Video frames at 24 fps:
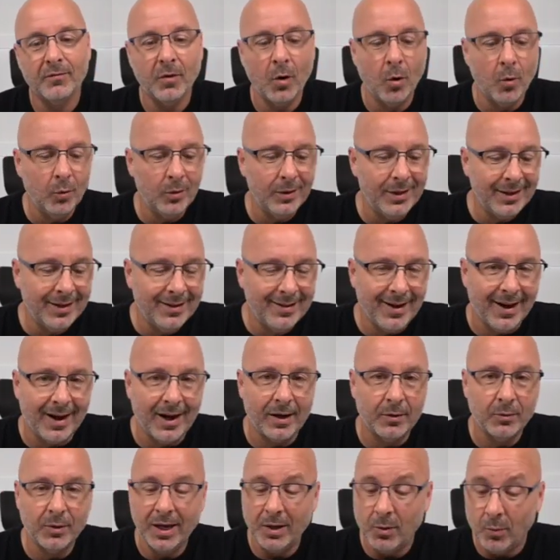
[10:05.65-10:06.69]
Only
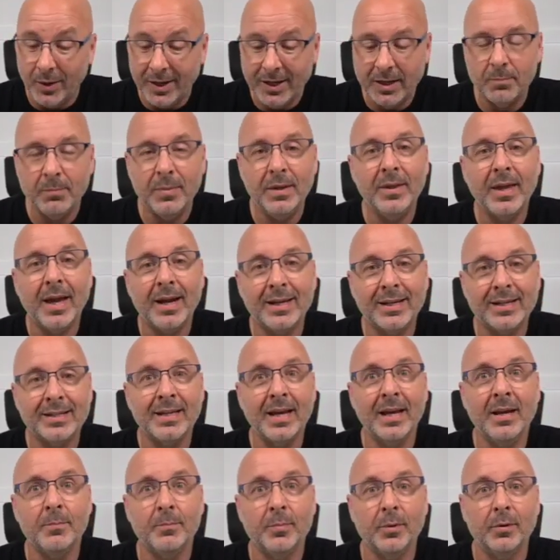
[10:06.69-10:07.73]
God. Yeah, we can be that
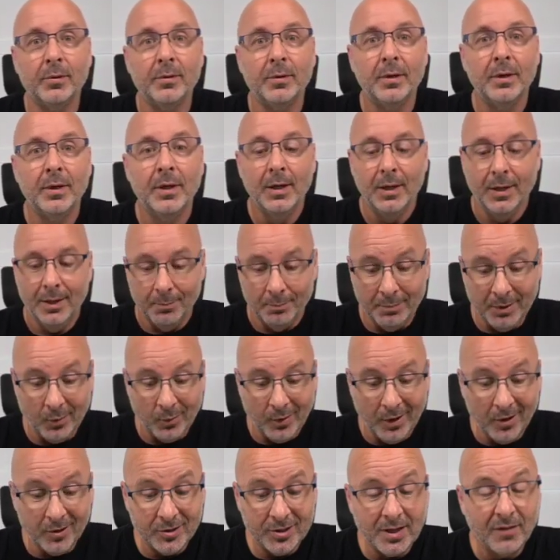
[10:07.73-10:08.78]
example, but we
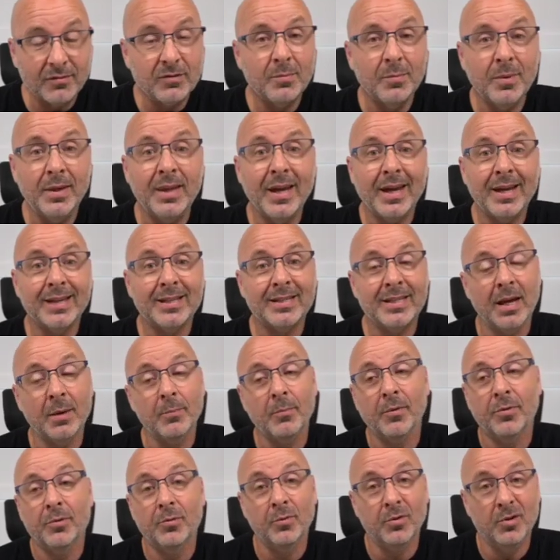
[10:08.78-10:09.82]
also have to be that
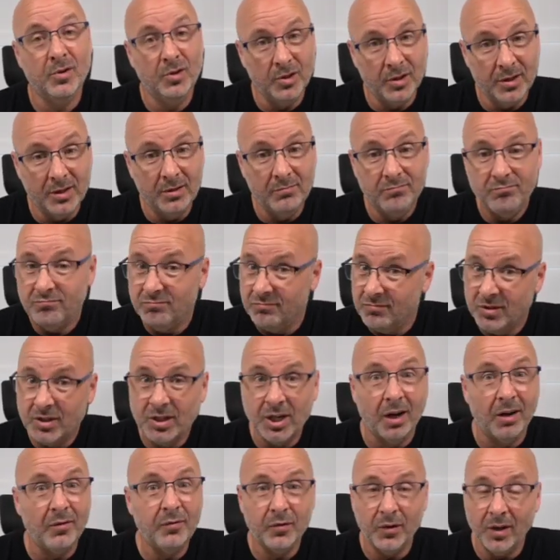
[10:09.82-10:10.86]
example through good,
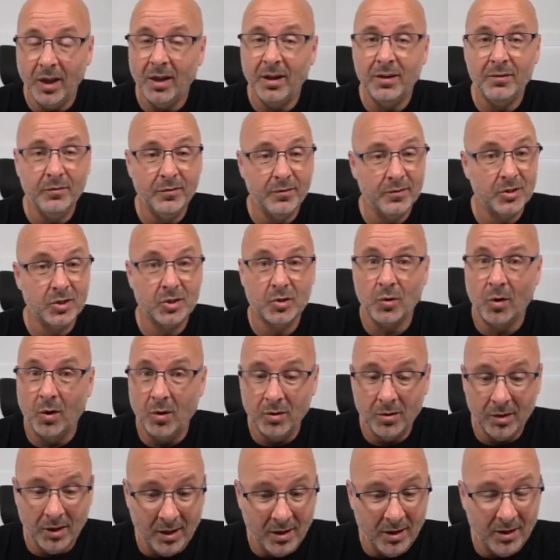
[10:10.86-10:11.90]
tough love, strong
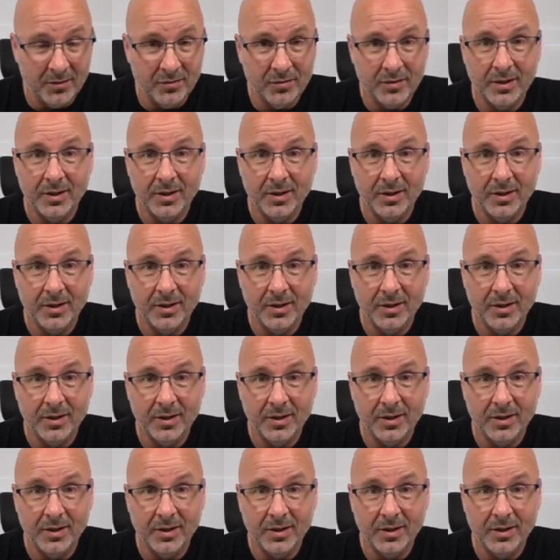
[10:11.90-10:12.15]
love